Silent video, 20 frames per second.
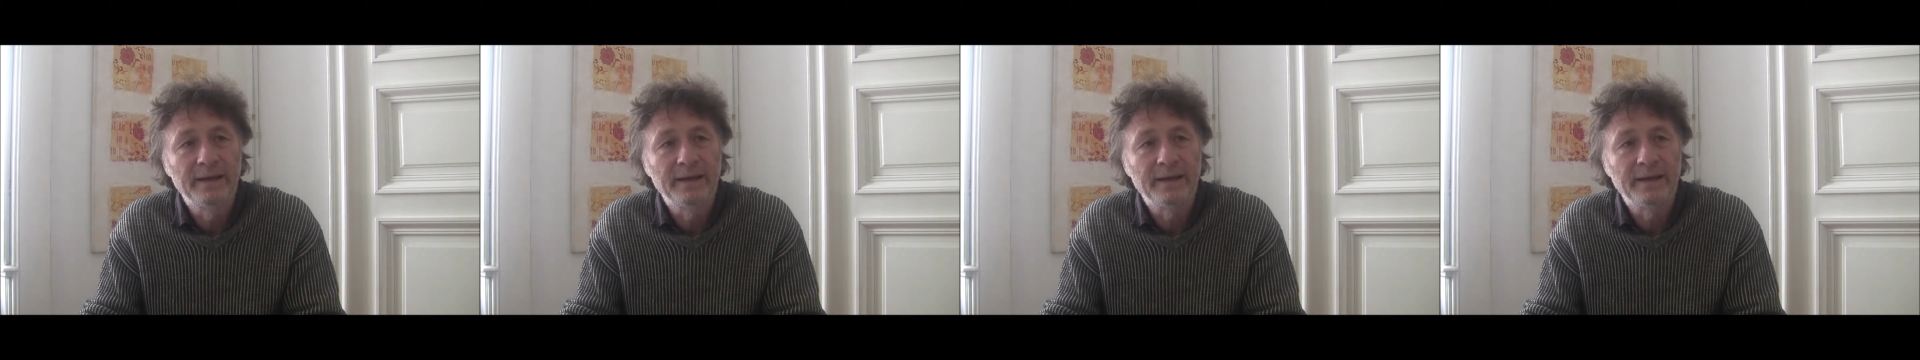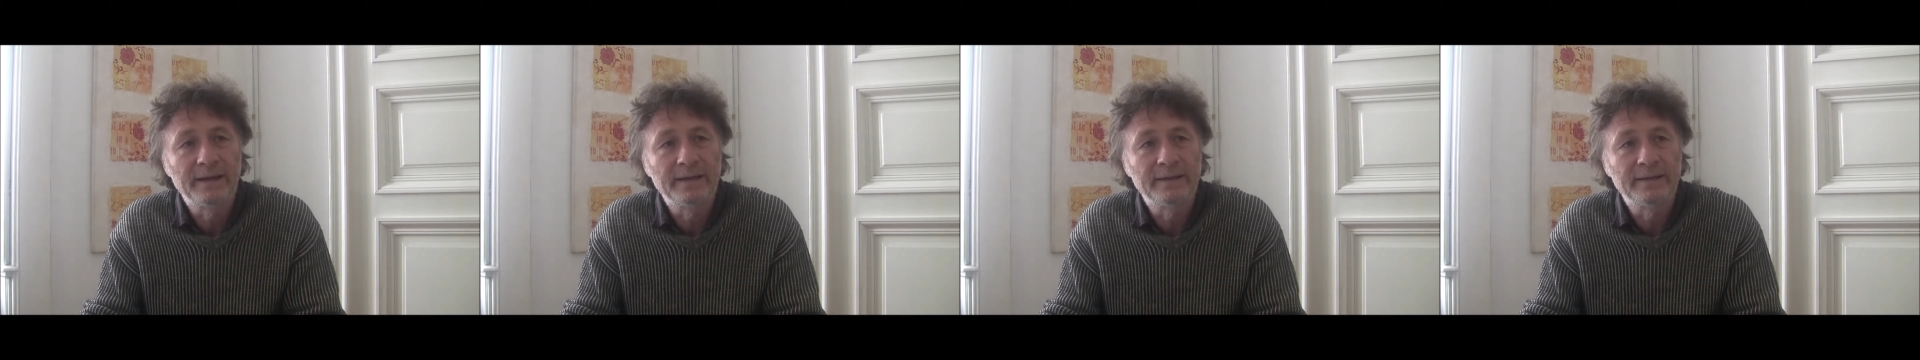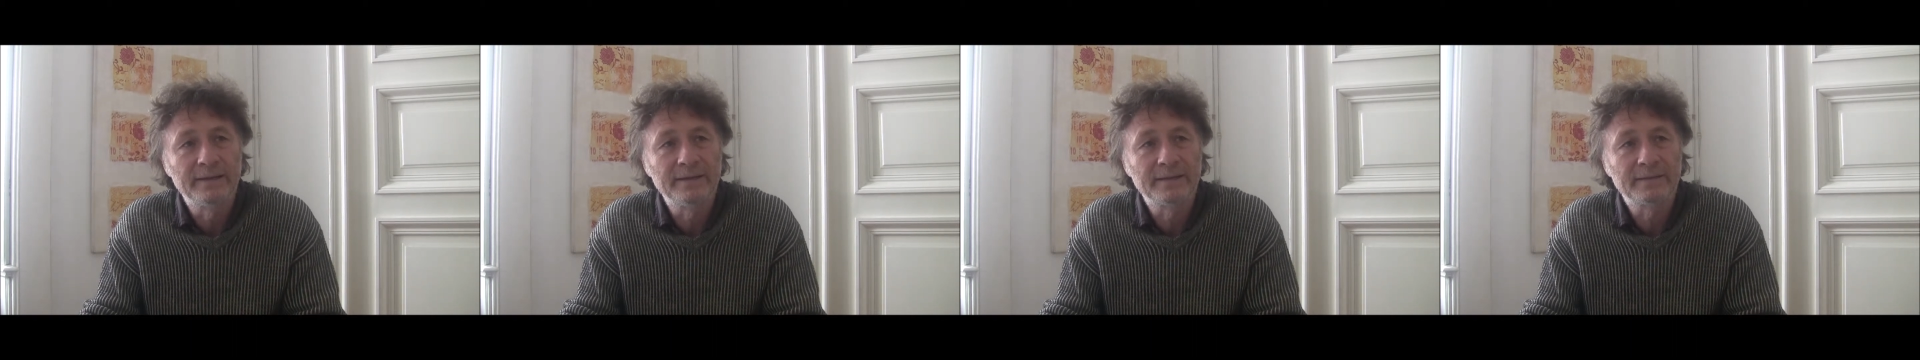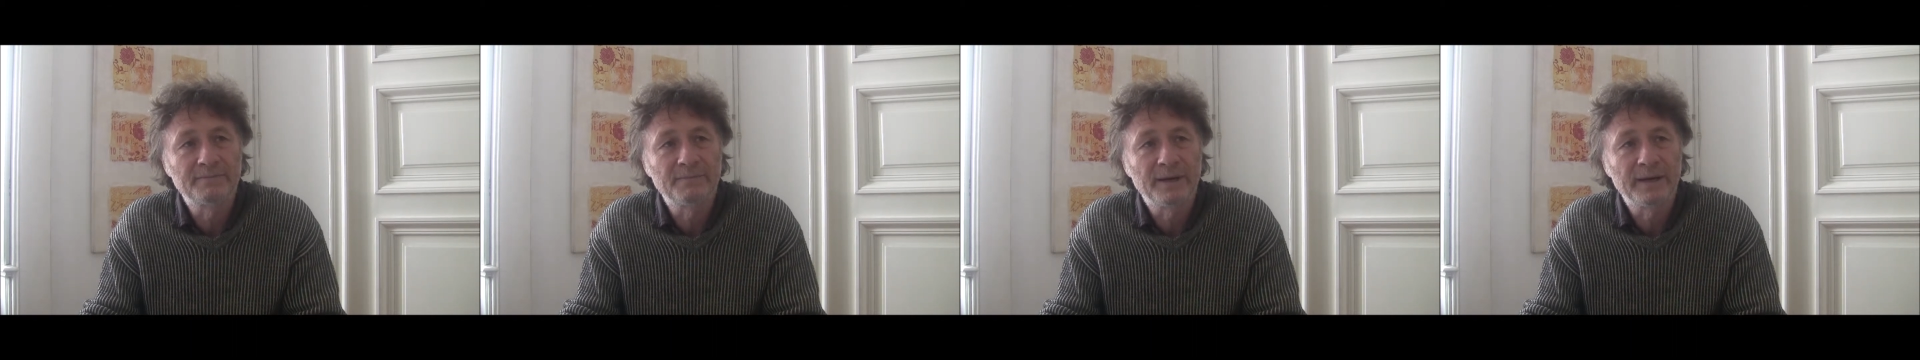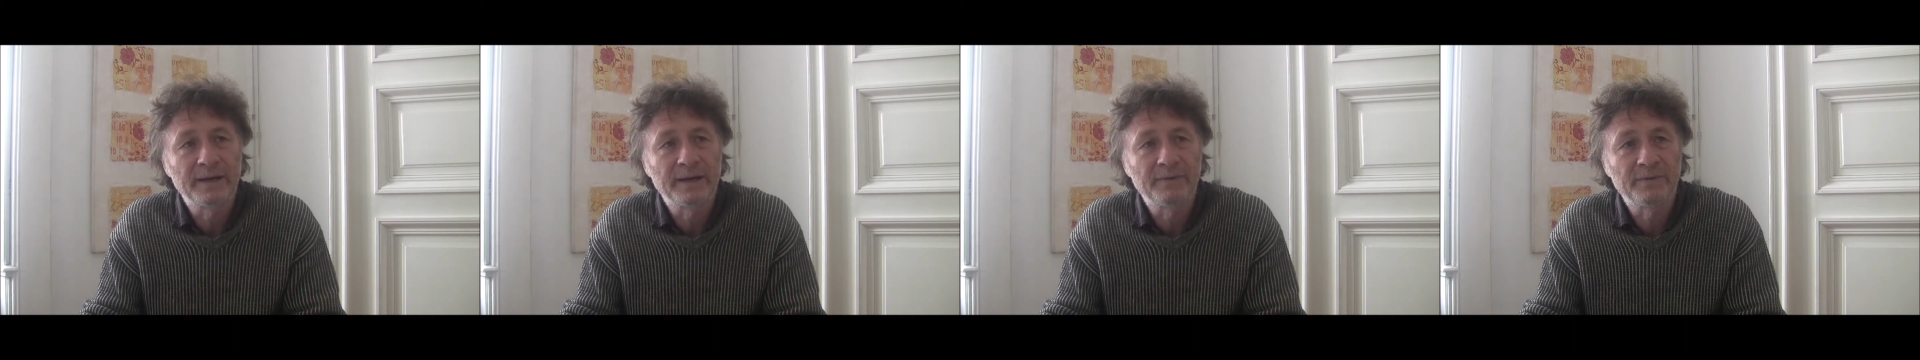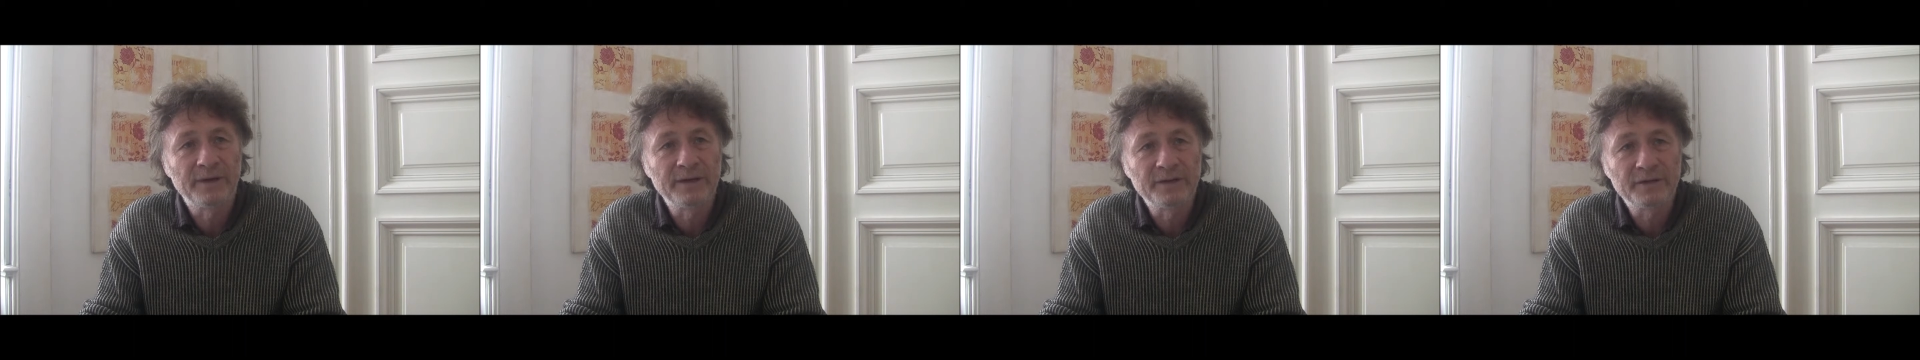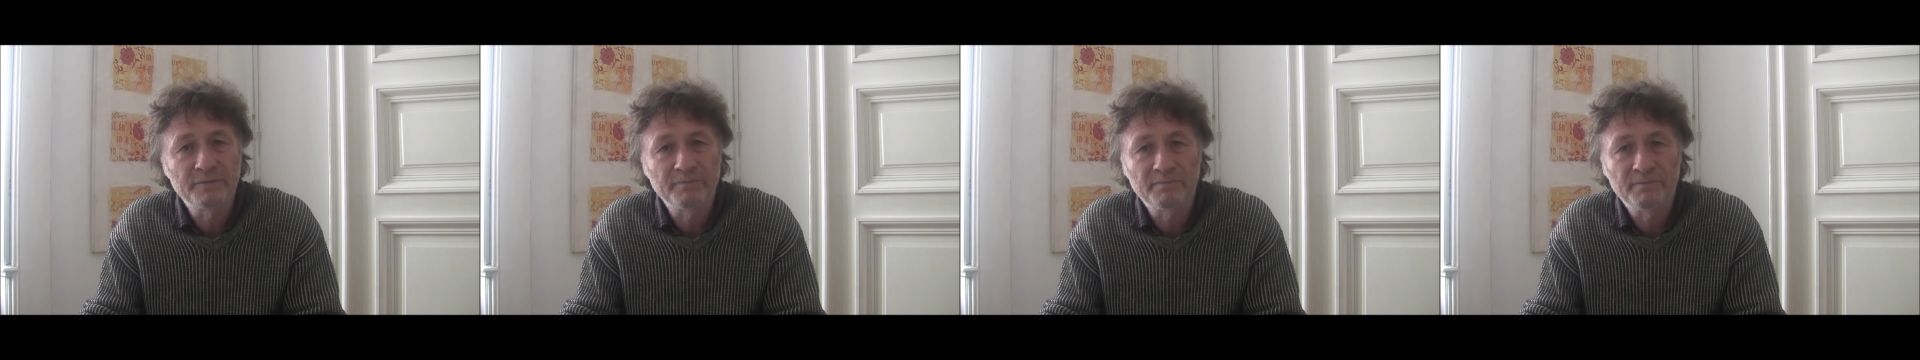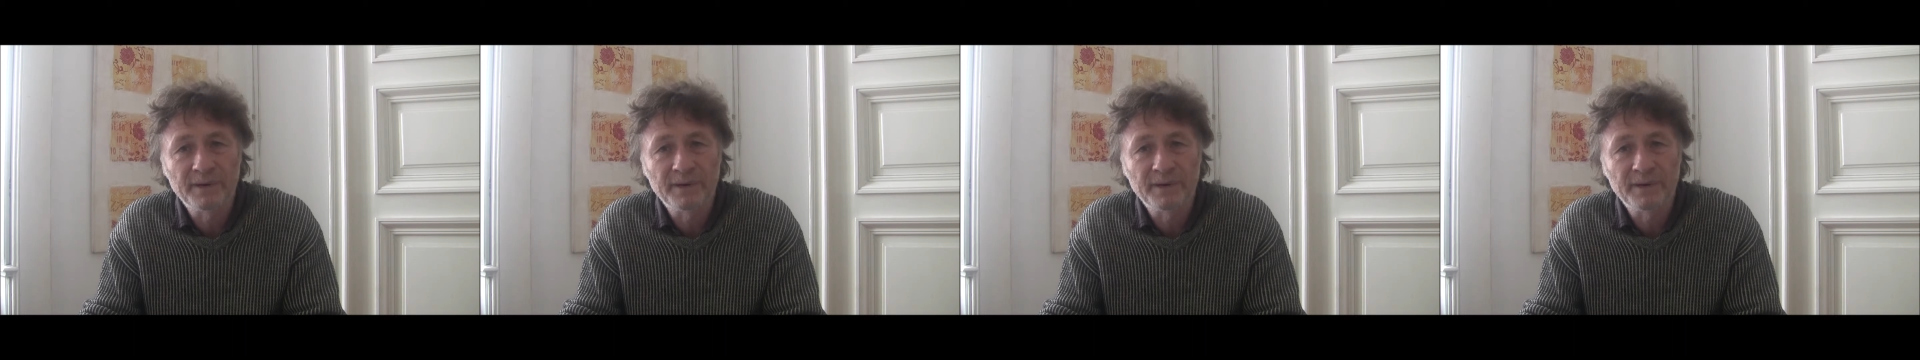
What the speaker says: And these migration